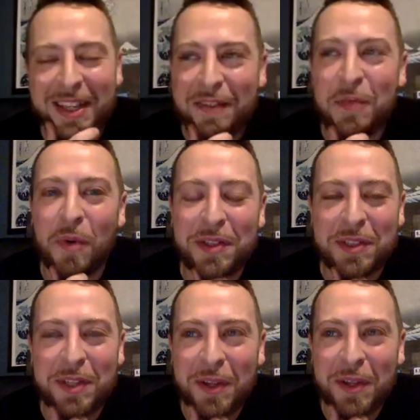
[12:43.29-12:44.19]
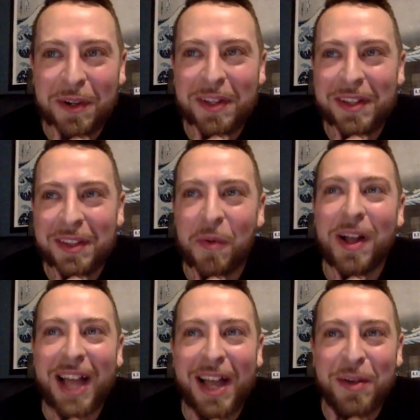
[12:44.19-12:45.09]
he was cured, the
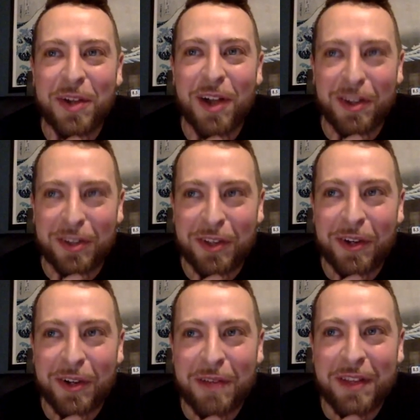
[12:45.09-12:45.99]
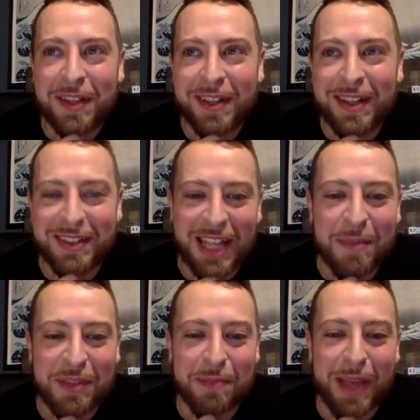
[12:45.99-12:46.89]
one guy who got cured of it, his name
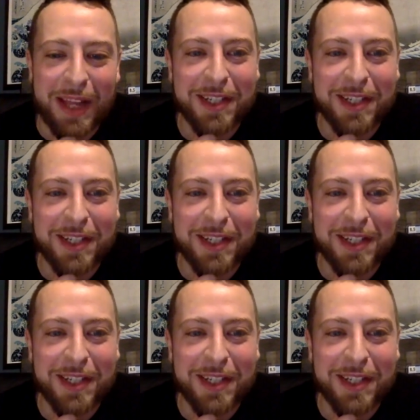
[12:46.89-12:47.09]
is Magic